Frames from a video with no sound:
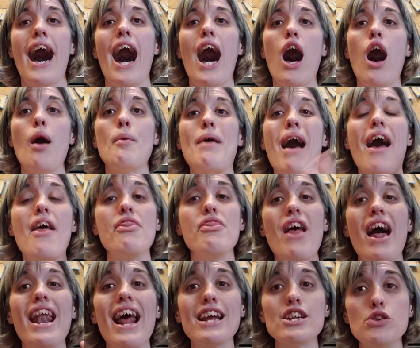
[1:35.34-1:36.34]
And
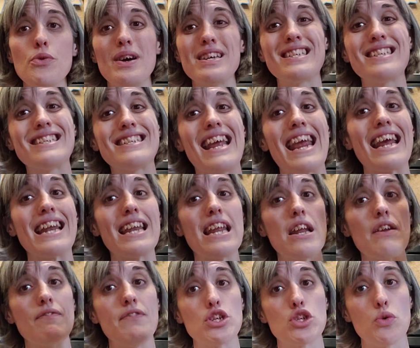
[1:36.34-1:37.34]
then I do a
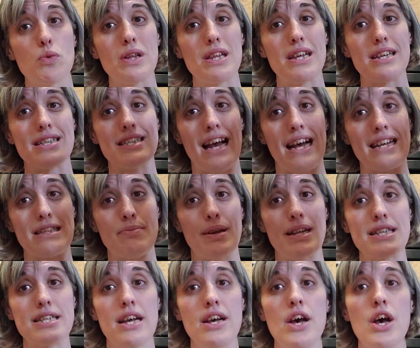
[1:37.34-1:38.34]
standing visual
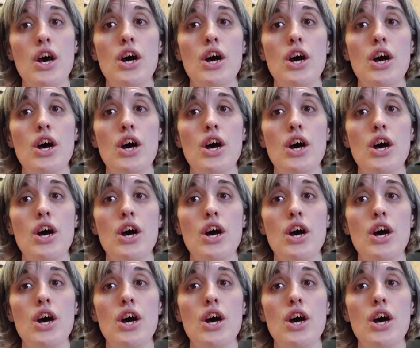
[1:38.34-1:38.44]
assessment.